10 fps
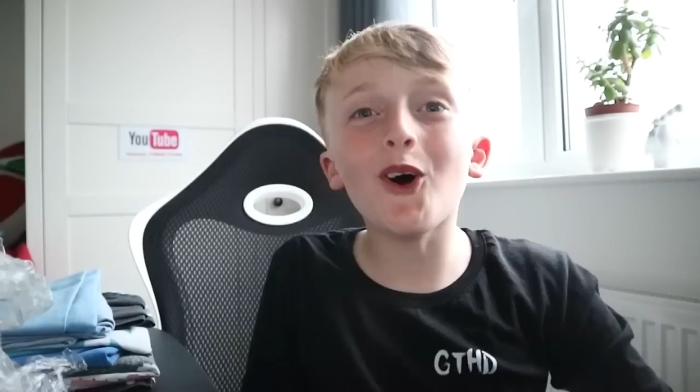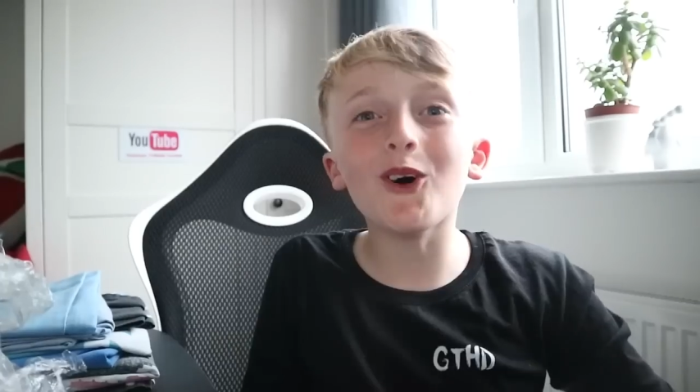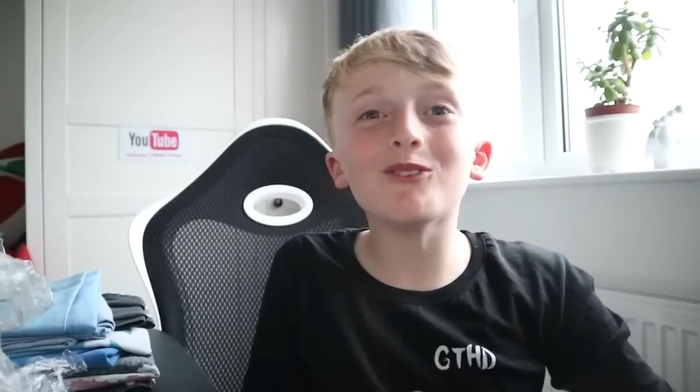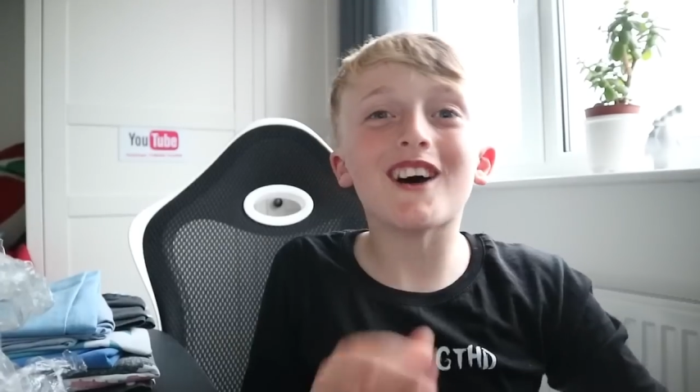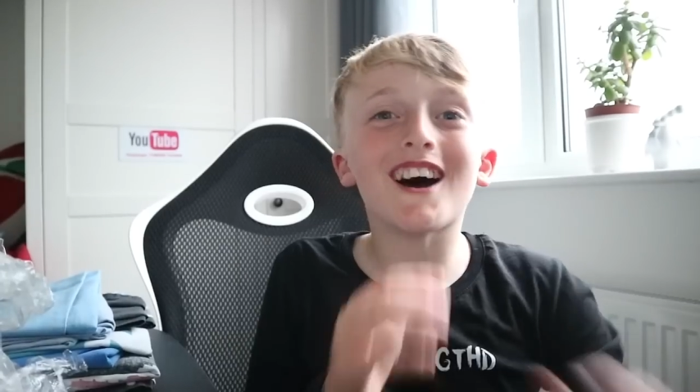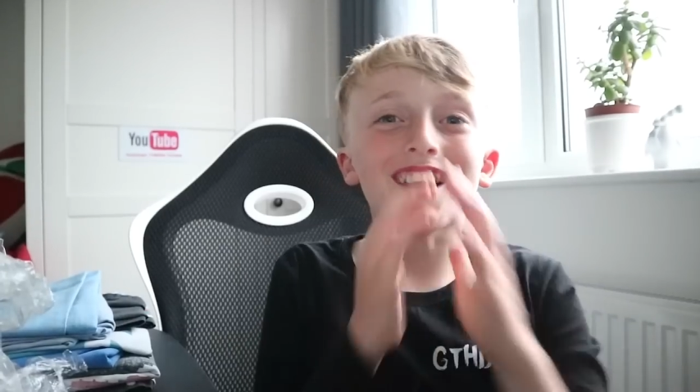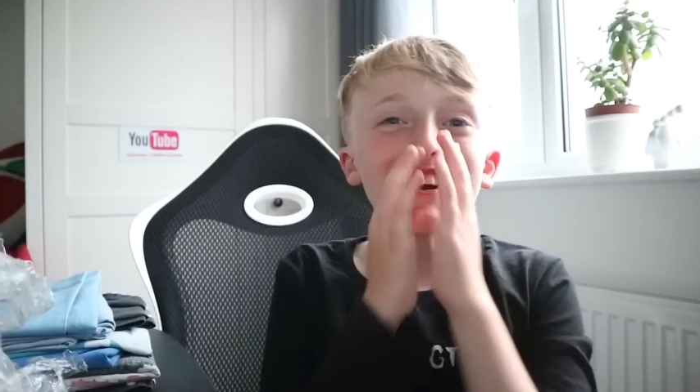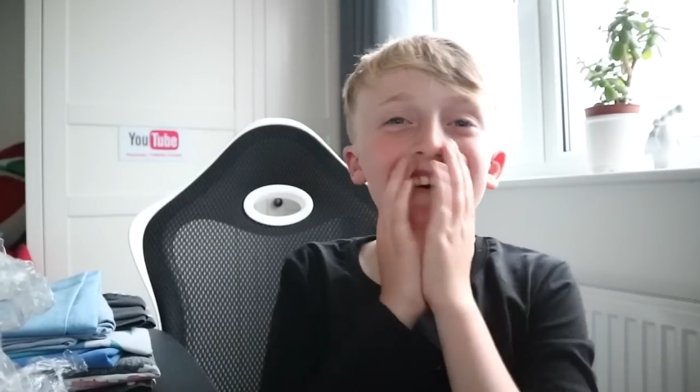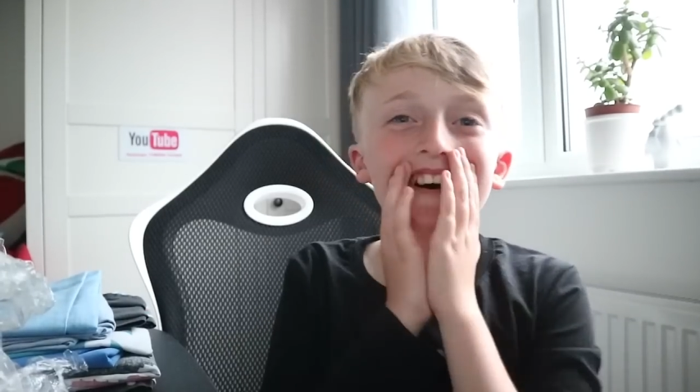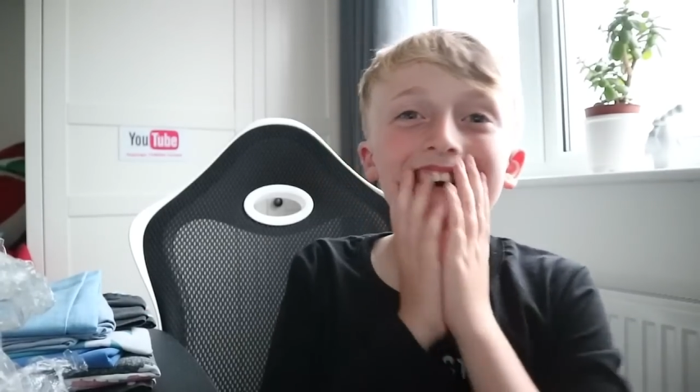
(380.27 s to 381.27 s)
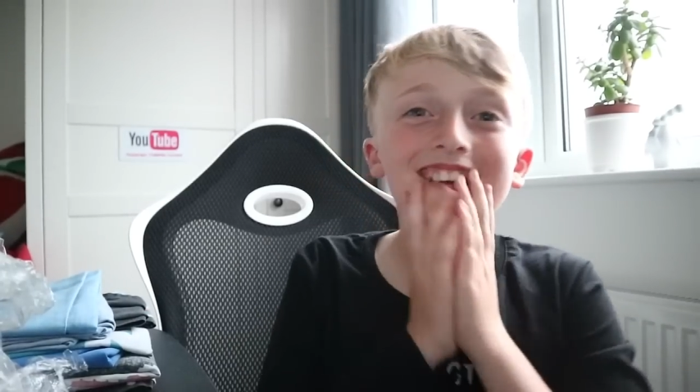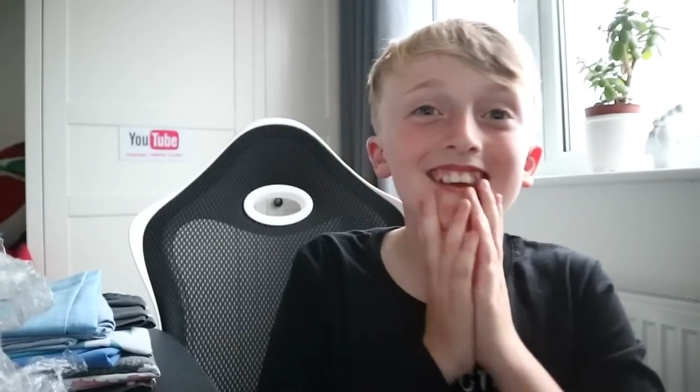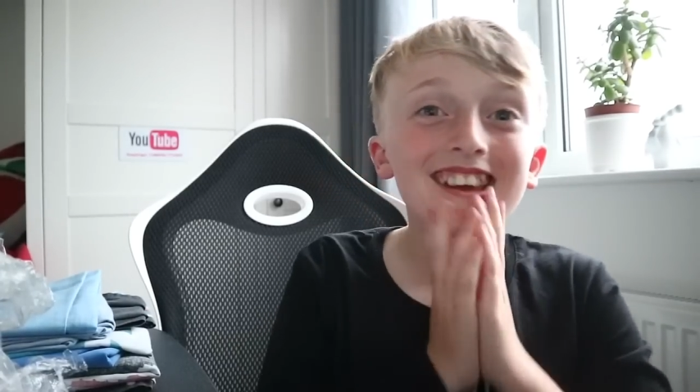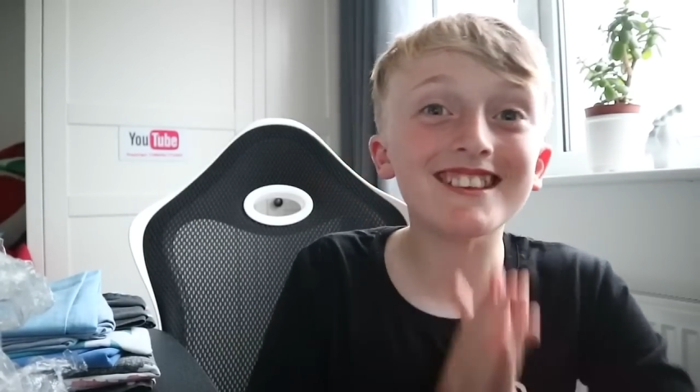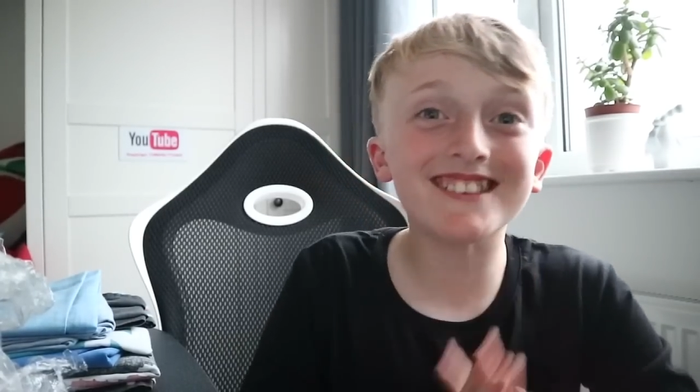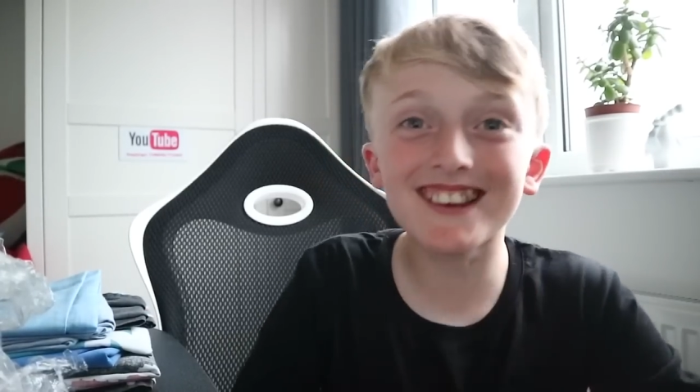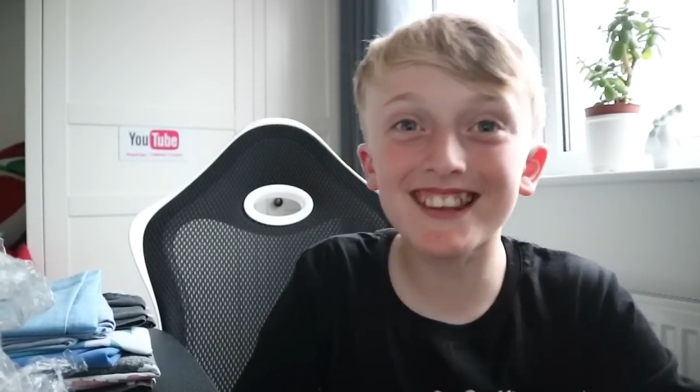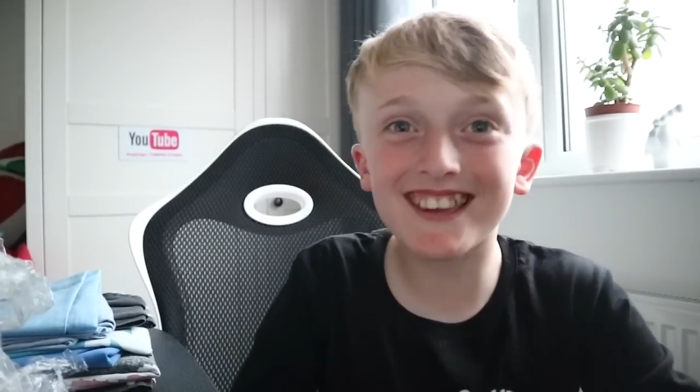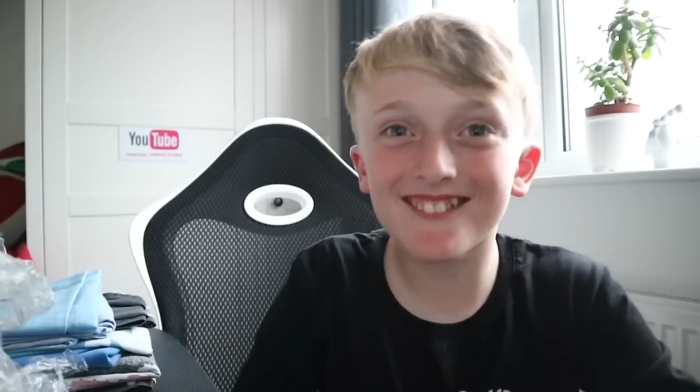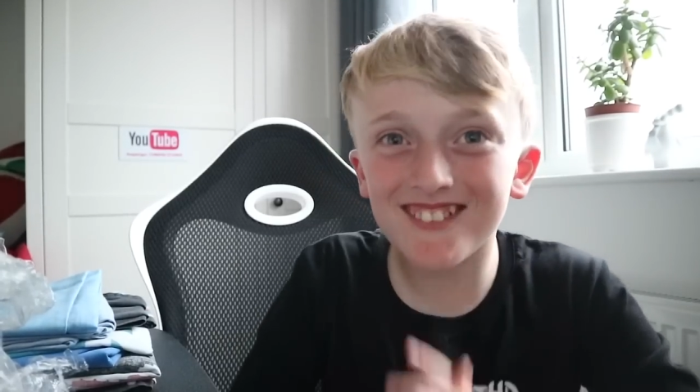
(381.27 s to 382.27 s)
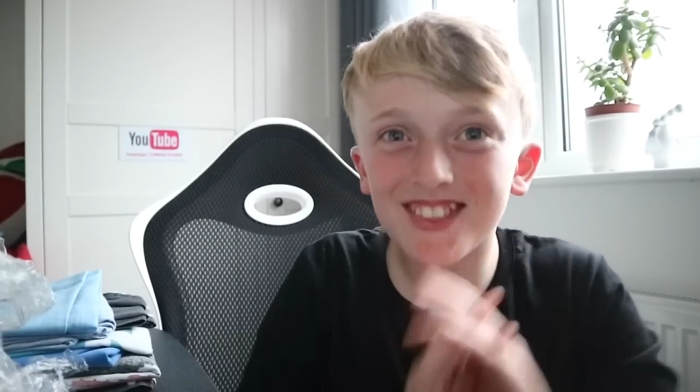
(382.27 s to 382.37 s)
Oh my god, he's gonna give